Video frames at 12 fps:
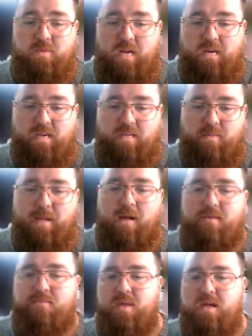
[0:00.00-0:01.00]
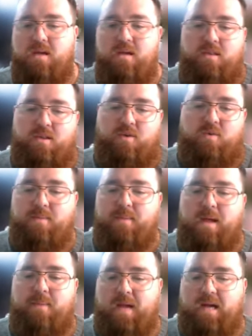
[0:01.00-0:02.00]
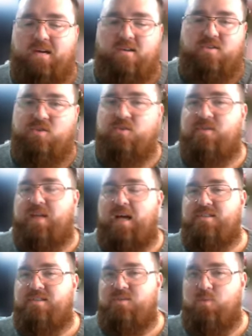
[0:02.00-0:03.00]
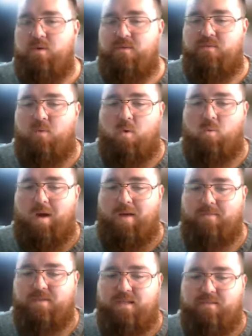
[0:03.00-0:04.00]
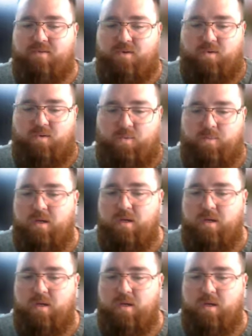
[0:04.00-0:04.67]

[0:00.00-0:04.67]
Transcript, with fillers: talking about the Green Bay Packers two thousand twenty-four wide receiver group.